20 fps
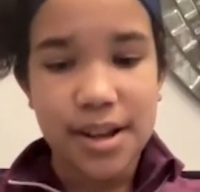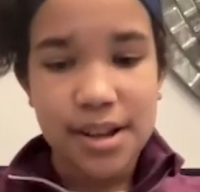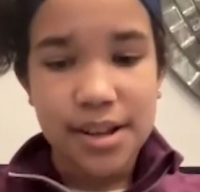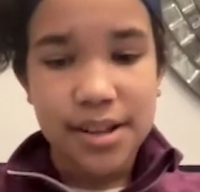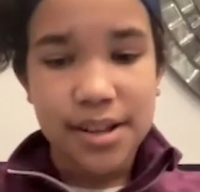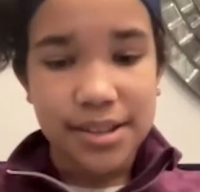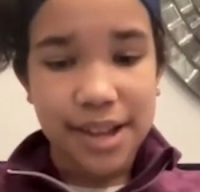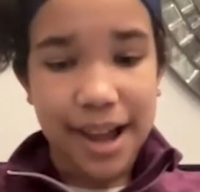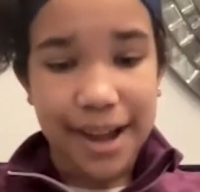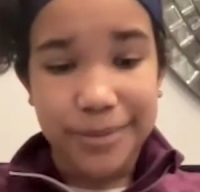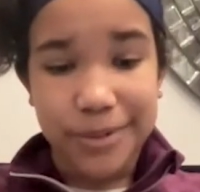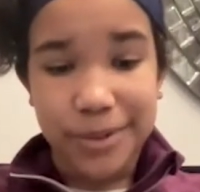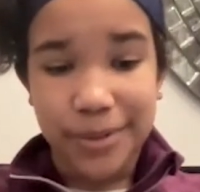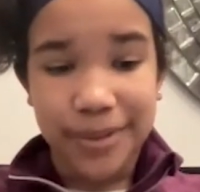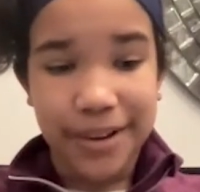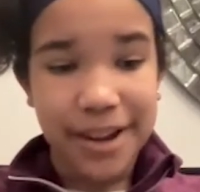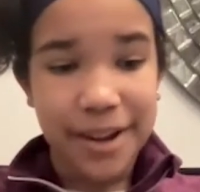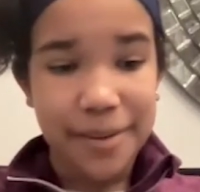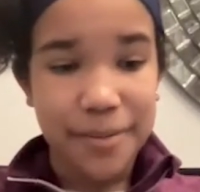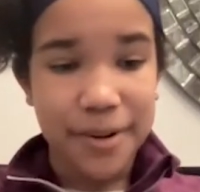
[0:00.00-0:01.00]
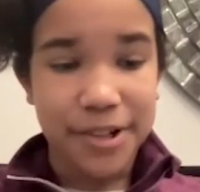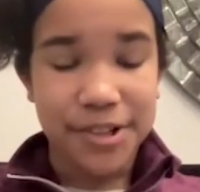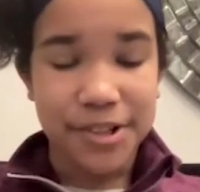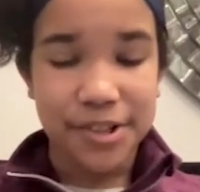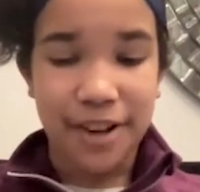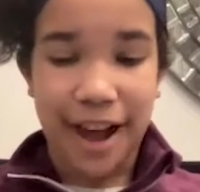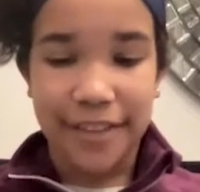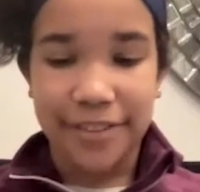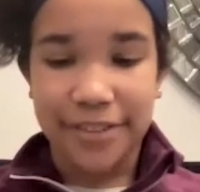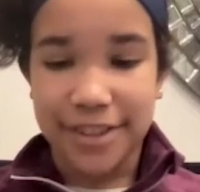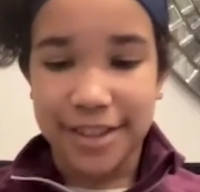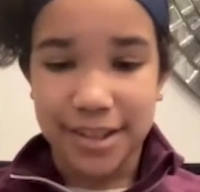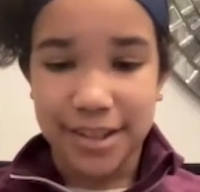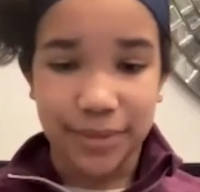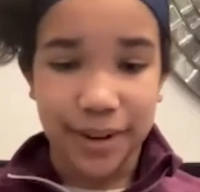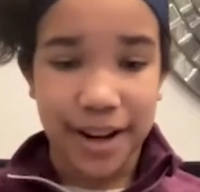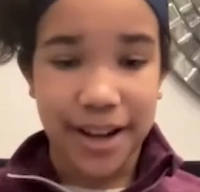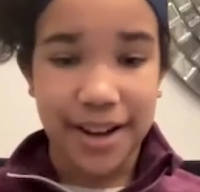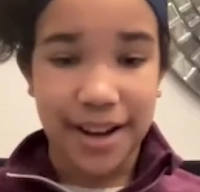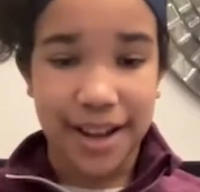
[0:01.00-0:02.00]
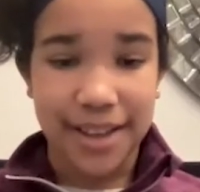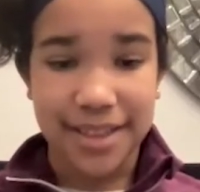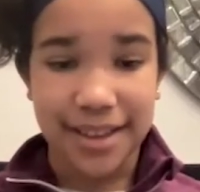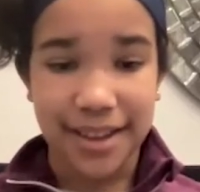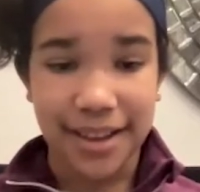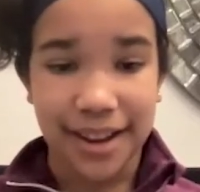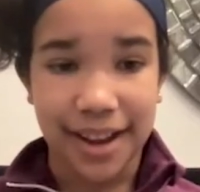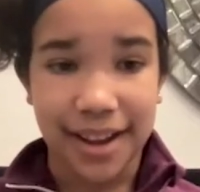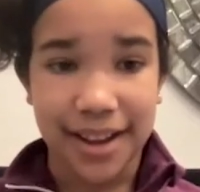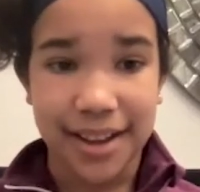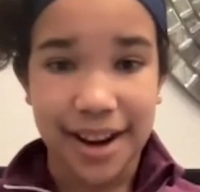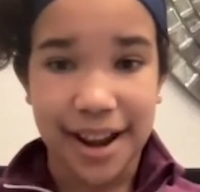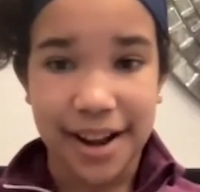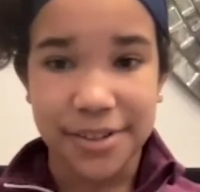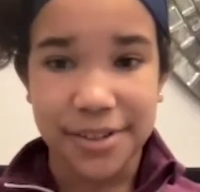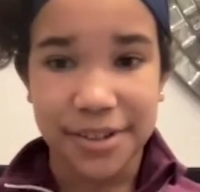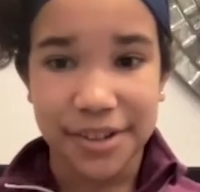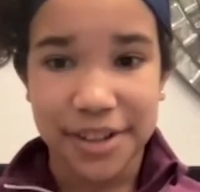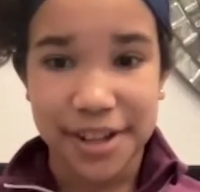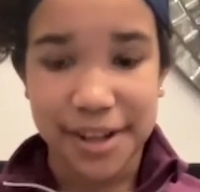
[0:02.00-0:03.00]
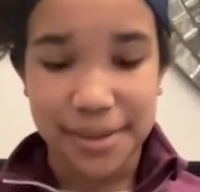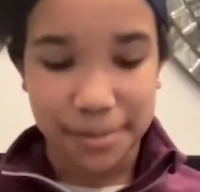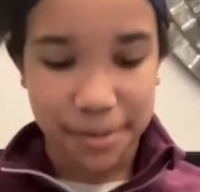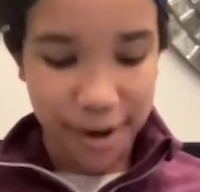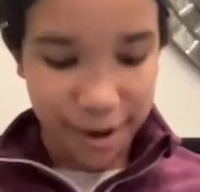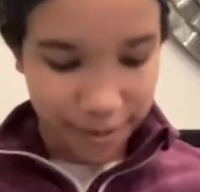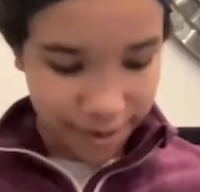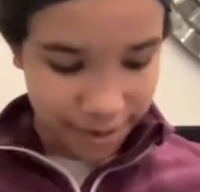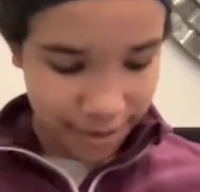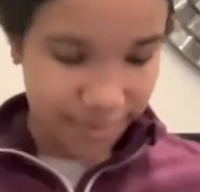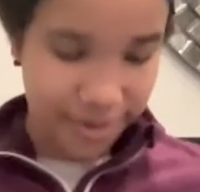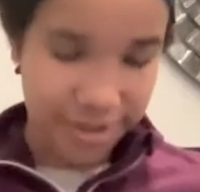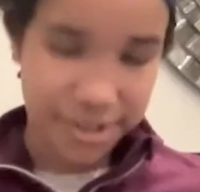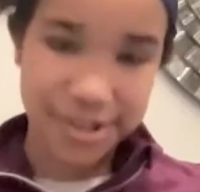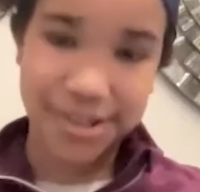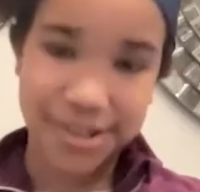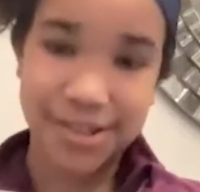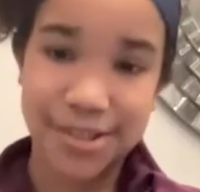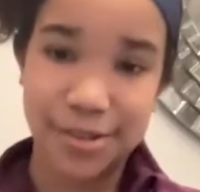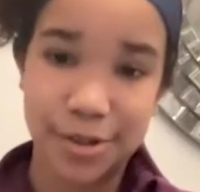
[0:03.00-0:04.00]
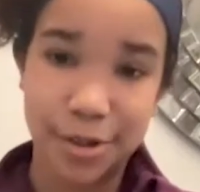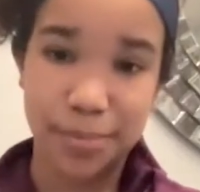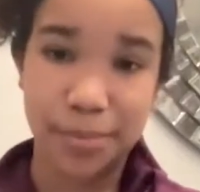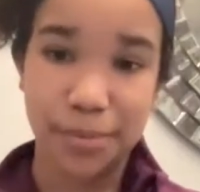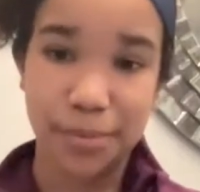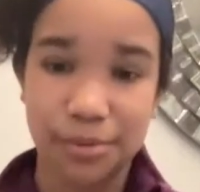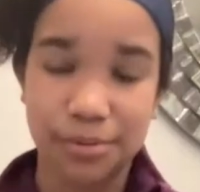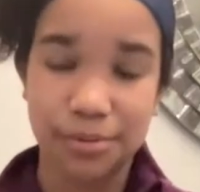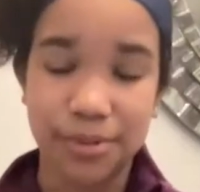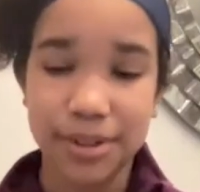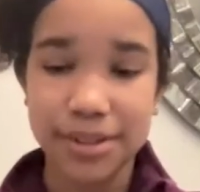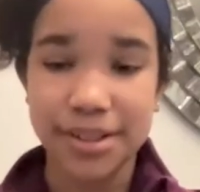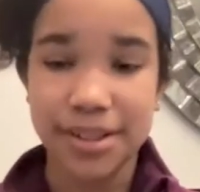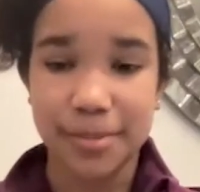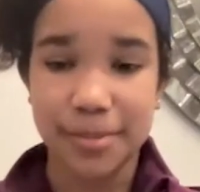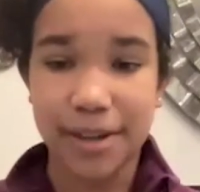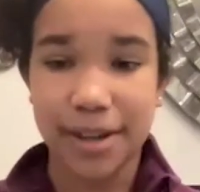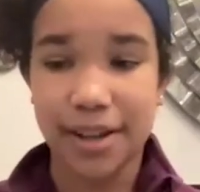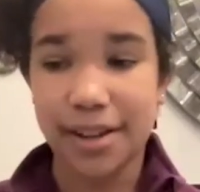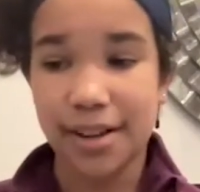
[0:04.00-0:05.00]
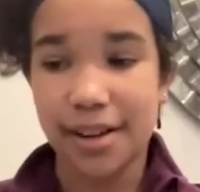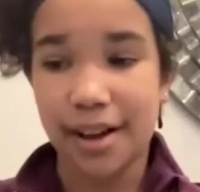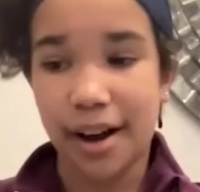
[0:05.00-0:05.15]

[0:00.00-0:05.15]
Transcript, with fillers: stop doing it, which at this rate, I think I can actually keep going, which is super cool to me.